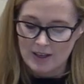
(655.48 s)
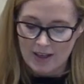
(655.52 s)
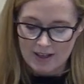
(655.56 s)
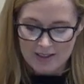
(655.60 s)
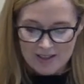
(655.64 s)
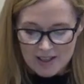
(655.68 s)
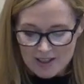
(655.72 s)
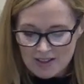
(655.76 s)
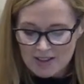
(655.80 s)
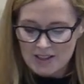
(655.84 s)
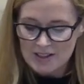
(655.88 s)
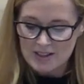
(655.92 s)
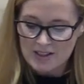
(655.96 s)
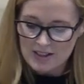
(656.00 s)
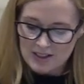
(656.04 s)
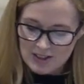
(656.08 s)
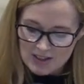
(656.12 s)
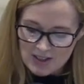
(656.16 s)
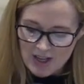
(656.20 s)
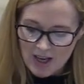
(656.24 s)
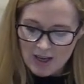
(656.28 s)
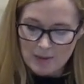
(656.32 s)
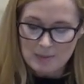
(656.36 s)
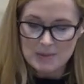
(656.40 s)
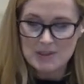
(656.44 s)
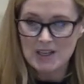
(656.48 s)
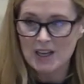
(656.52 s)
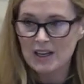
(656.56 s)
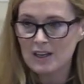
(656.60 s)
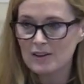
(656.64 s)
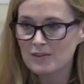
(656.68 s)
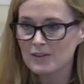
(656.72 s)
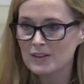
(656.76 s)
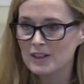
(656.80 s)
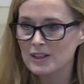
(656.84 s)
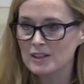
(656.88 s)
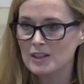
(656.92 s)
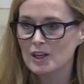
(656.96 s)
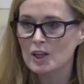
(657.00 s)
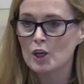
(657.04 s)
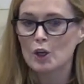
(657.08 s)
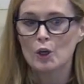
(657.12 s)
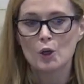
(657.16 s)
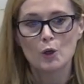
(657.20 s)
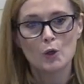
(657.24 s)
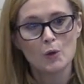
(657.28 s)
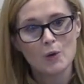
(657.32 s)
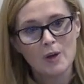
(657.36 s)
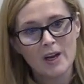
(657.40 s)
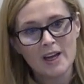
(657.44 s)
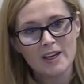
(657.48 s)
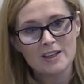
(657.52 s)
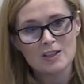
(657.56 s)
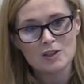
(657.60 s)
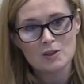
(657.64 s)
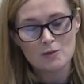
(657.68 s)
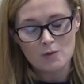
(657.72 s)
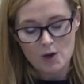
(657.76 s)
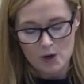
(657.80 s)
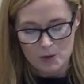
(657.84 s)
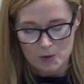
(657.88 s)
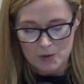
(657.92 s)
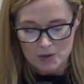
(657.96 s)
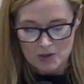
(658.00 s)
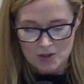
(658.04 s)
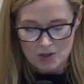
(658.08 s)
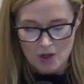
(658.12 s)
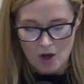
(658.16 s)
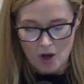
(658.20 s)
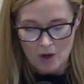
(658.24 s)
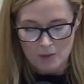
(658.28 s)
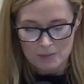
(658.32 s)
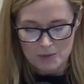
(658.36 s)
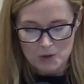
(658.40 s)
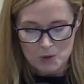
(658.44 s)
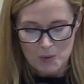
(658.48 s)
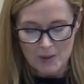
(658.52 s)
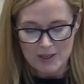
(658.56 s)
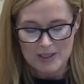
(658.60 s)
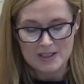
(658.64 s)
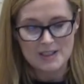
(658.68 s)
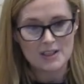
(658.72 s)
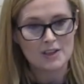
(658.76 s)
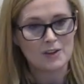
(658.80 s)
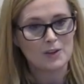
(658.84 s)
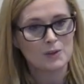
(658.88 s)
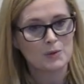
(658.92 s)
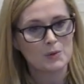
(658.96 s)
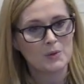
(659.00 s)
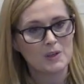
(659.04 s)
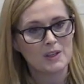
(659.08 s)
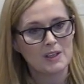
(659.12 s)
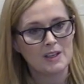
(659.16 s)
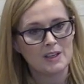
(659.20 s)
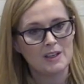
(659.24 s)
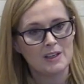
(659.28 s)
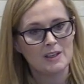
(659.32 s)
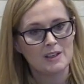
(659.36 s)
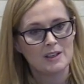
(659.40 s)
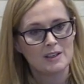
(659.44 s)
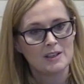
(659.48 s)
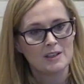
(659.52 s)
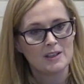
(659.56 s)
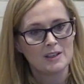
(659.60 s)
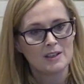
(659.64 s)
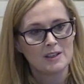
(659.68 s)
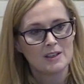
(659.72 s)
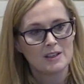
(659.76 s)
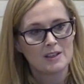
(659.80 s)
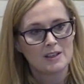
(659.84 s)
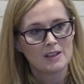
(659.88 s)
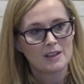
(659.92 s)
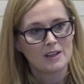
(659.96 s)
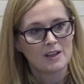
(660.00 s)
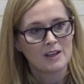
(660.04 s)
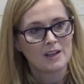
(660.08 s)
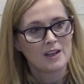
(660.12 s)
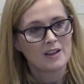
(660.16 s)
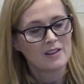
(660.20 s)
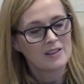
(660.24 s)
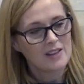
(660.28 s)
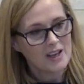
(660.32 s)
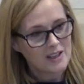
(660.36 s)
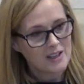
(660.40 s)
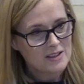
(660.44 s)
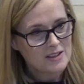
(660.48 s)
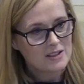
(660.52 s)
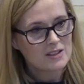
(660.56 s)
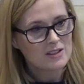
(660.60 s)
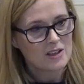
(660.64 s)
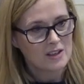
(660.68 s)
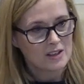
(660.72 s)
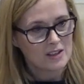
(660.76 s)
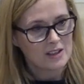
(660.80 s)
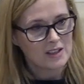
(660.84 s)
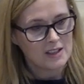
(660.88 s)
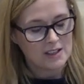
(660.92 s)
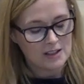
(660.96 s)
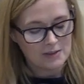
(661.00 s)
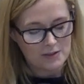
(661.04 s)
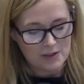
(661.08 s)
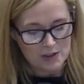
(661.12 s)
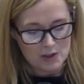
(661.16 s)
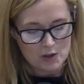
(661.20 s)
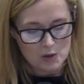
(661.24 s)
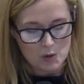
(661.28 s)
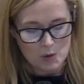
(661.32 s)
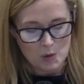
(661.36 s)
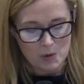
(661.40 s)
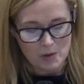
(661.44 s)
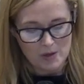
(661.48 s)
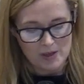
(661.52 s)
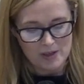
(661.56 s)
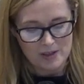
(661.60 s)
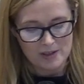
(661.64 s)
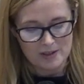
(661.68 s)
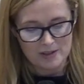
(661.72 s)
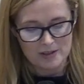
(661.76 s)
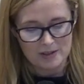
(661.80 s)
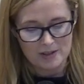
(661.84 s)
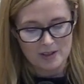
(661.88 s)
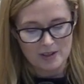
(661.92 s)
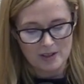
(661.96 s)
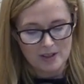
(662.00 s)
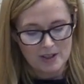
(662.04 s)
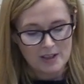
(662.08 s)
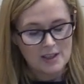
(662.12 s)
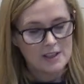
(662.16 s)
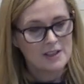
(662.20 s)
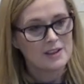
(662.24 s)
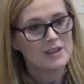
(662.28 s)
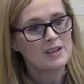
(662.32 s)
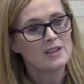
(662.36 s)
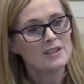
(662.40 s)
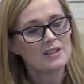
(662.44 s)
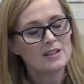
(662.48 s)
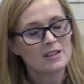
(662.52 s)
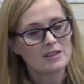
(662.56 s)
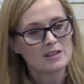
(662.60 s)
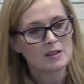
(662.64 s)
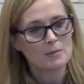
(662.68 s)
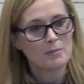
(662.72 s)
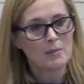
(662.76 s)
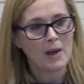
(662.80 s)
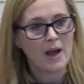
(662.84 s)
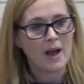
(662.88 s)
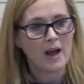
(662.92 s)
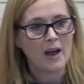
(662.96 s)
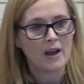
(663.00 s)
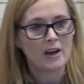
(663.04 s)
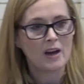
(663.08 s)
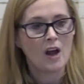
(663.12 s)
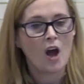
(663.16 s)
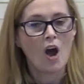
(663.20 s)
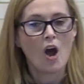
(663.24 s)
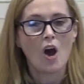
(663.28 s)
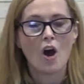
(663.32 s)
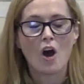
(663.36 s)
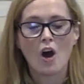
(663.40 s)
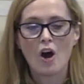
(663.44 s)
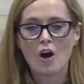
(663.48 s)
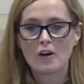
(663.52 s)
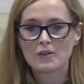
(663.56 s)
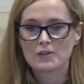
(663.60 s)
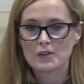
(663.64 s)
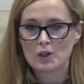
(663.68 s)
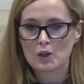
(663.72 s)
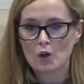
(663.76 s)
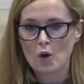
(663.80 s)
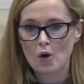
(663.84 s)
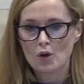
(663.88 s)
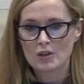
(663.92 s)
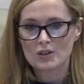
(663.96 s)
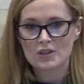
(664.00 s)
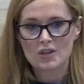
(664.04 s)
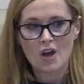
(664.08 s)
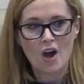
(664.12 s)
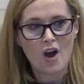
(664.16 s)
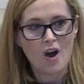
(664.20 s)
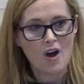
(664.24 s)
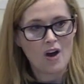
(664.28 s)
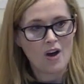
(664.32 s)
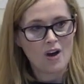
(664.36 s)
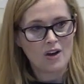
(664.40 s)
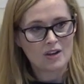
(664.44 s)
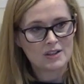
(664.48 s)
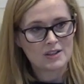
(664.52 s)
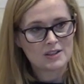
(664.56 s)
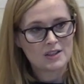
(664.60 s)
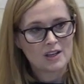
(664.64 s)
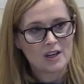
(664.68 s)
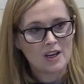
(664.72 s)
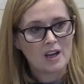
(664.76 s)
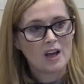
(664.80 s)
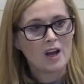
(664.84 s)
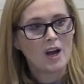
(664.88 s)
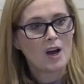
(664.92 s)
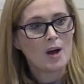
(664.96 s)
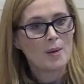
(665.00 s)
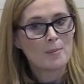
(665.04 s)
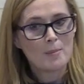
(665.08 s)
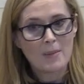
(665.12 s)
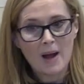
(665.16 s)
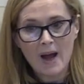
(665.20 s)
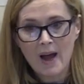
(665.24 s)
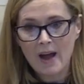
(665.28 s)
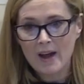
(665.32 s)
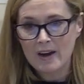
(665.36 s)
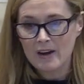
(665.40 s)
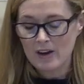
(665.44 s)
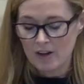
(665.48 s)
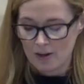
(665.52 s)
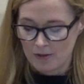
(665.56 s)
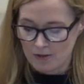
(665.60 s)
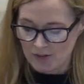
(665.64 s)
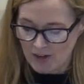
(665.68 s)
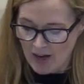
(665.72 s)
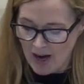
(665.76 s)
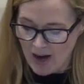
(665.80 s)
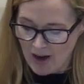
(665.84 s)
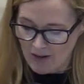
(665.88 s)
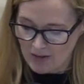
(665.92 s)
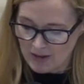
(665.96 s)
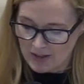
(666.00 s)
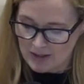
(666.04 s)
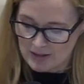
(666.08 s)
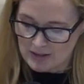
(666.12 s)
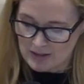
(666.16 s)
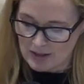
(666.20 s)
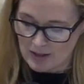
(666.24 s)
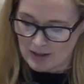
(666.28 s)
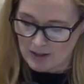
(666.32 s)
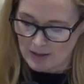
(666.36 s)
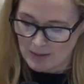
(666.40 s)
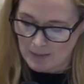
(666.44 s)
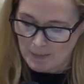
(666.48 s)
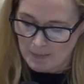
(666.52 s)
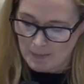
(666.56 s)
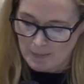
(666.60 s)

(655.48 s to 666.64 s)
And this is the same David who later wrote Psalm 23. And certainly victorious. This is a man after God's heart, a man of character.